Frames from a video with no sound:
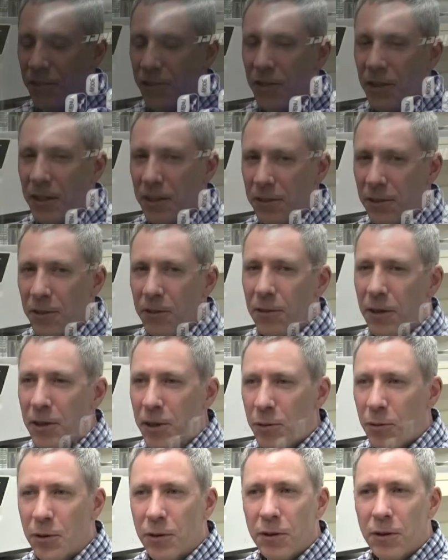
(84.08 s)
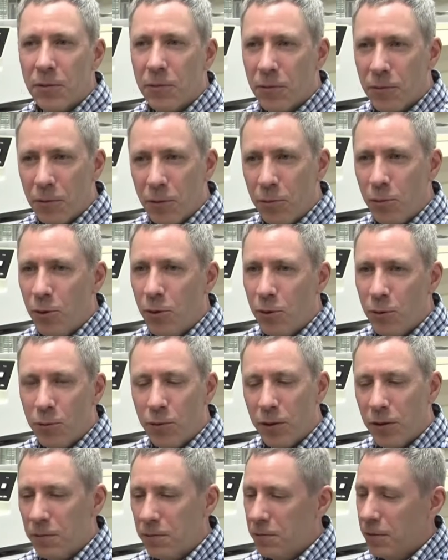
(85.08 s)
second iteration, we're going to
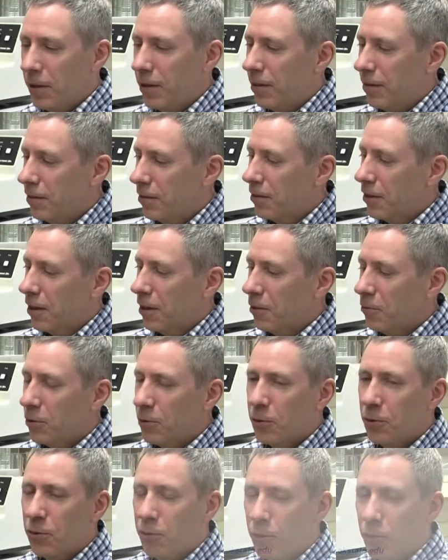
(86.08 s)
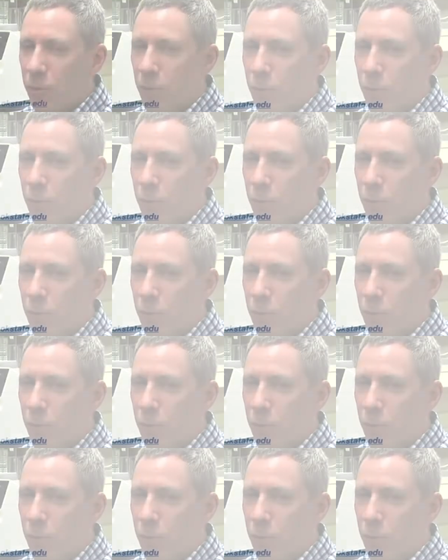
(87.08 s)
remove and kind of reduce those